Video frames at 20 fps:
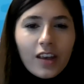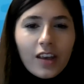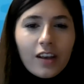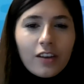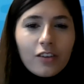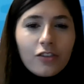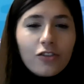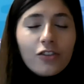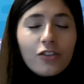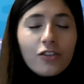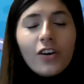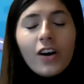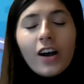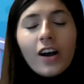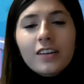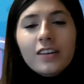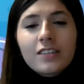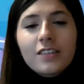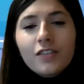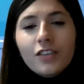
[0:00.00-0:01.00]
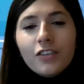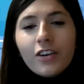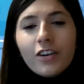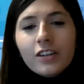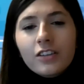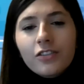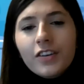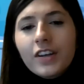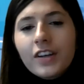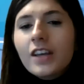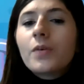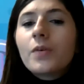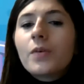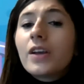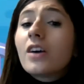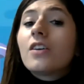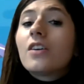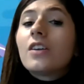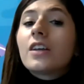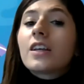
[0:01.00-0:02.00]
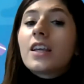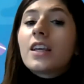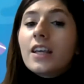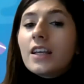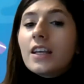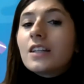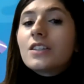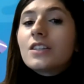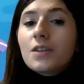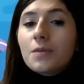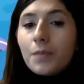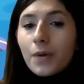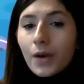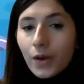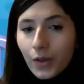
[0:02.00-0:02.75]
Azure Active Directory. We are looking into both.